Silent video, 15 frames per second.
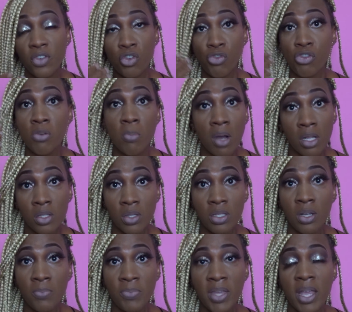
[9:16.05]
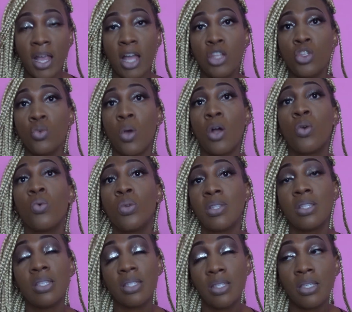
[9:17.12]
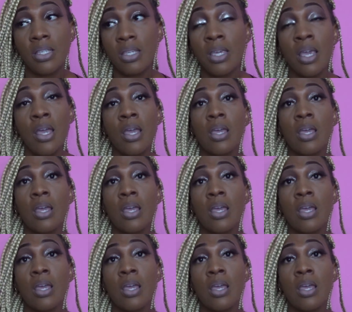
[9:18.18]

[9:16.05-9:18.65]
for 3 months or something, and you are going to see